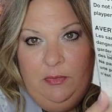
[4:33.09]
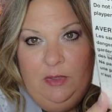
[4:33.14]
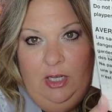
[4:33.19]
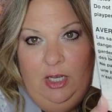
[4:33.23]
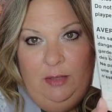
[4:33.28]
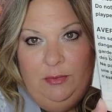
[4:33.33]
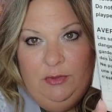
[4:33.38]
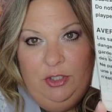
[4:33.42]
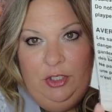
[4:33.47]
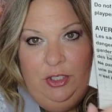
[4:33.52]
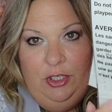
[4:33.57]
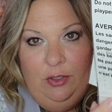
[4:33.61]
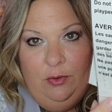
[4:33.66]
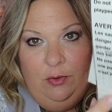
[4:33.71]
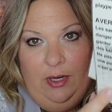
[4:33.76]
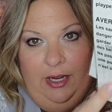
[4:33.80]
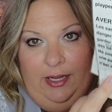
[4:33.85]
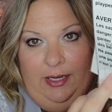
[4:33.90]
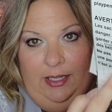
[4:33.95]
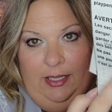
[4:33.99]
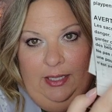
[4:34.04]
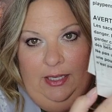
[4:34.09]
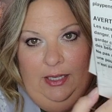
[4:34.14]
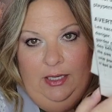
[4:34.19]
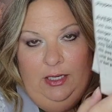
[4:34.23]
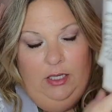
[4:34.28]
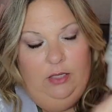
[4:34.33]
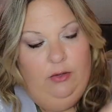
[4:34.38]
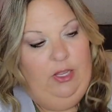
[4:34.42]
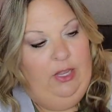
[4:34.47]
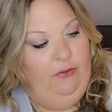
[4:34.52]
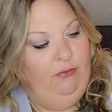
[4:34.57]
Um, so you can write in
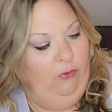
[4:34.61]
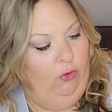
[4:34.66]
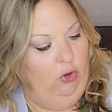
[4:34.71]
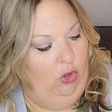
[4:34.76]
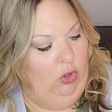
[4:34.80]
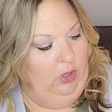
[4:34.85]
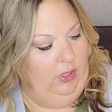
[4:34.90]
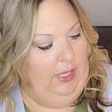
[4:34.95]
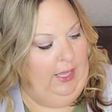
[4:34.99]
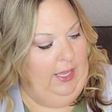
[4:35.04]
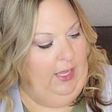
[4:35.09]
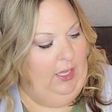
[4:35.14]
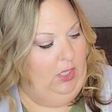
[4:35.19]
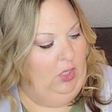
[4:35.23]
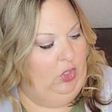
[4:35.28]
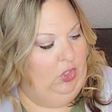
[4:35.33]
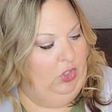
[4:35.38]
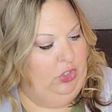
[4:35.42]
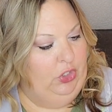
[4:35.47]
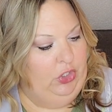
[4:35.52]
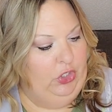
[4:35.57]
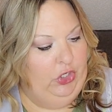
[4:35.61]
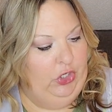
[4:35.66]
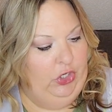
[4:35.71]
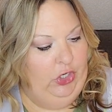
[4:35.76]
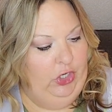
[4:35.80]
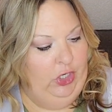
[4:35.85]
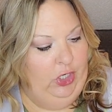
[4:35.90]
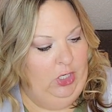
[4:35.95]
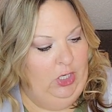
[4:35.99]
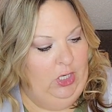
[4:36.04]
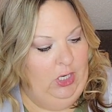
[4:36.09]
a full
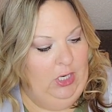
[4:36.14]
calendar